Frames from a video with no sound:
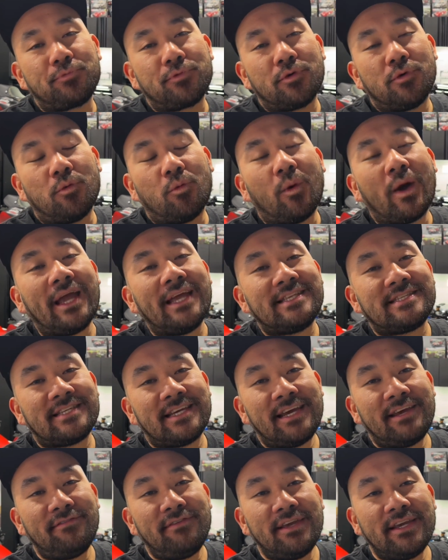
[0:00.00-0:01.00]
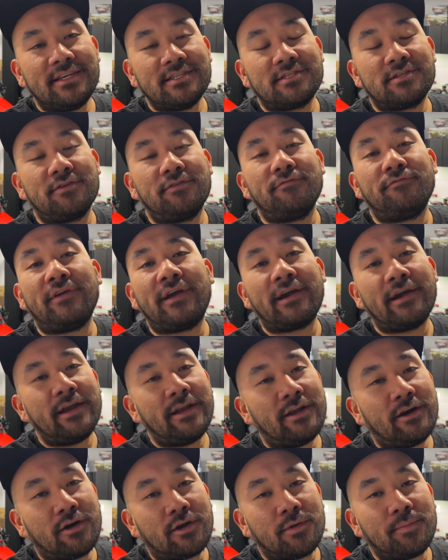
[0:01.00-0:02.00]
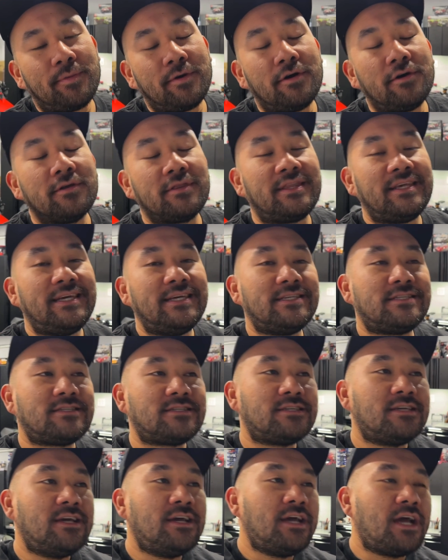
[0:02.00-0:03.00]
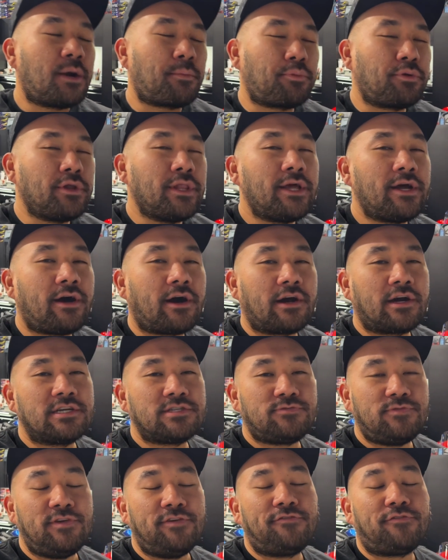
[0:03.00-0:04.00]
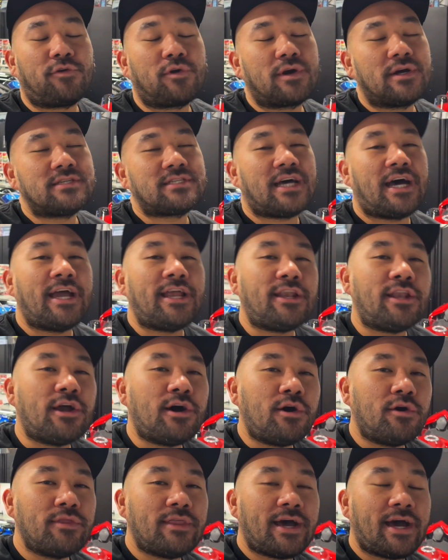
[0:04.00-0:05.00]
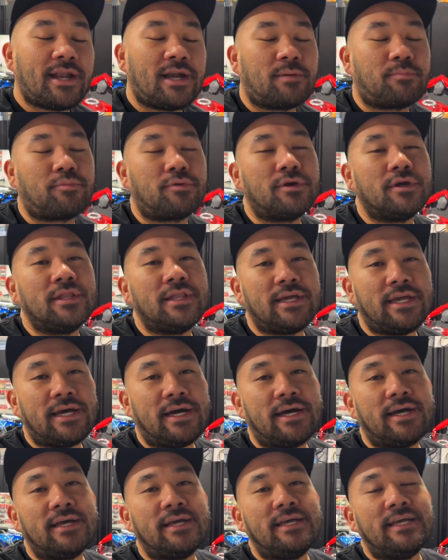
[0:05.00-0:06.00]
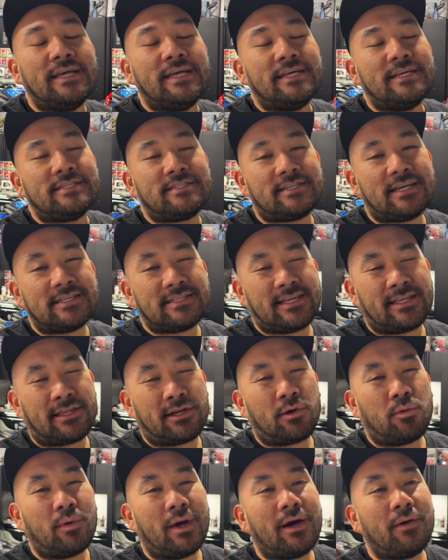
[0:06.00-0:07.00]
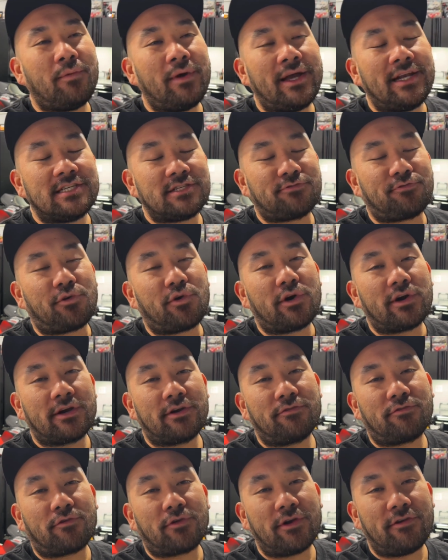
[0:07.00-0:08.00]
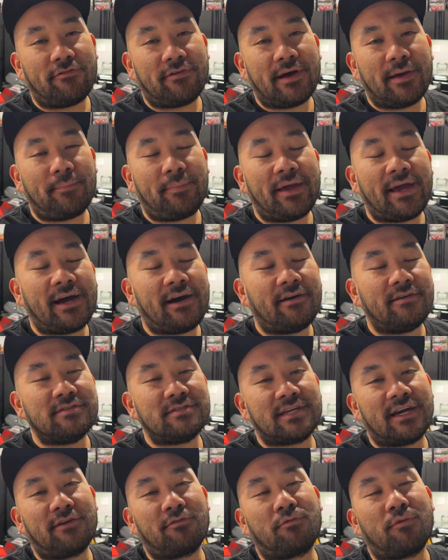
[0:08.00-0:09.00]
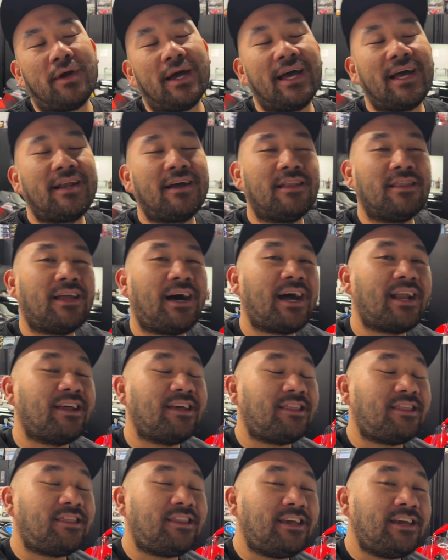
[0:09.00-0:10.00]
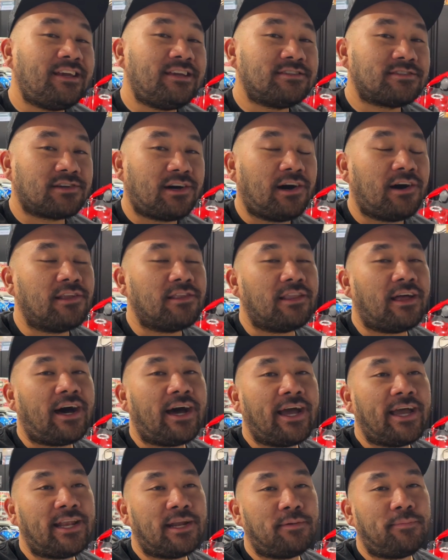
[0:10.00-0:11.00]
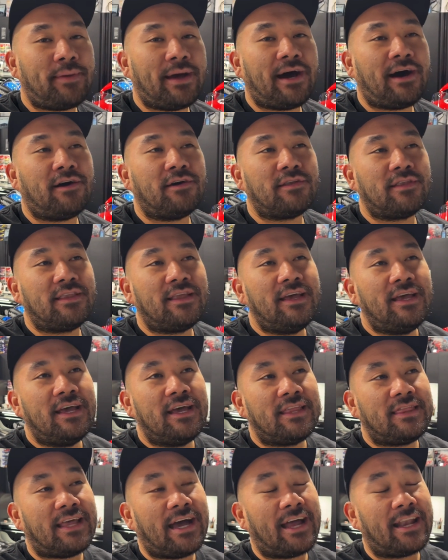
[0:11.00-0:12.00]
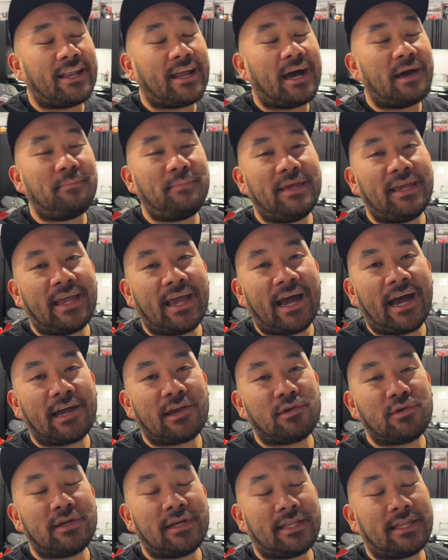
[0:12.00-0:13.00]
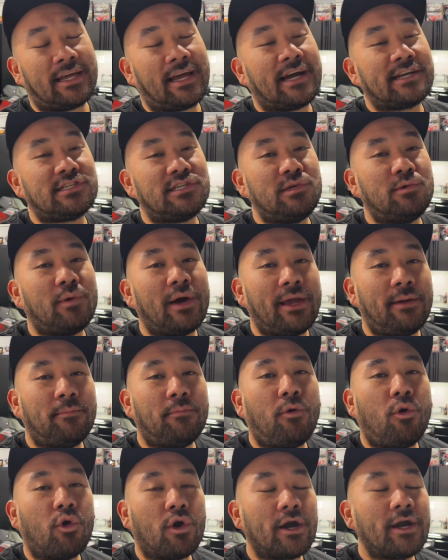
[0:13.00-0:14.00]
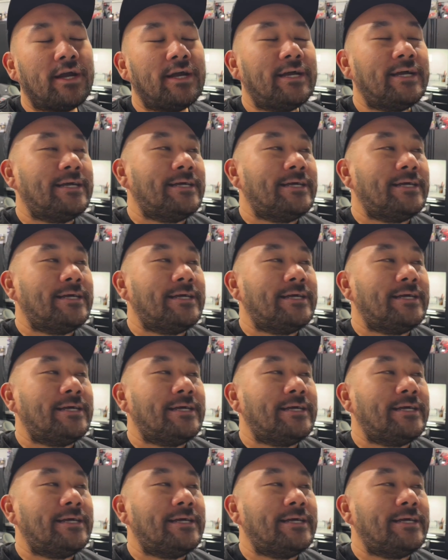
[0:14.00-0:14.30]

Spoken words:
weight savings, very notable. These Aprilia RSV4s, I know that Aprilia says that their wet weight is 445 pounds. I read a lot of things online about that not being accurate, and they actually weigh more.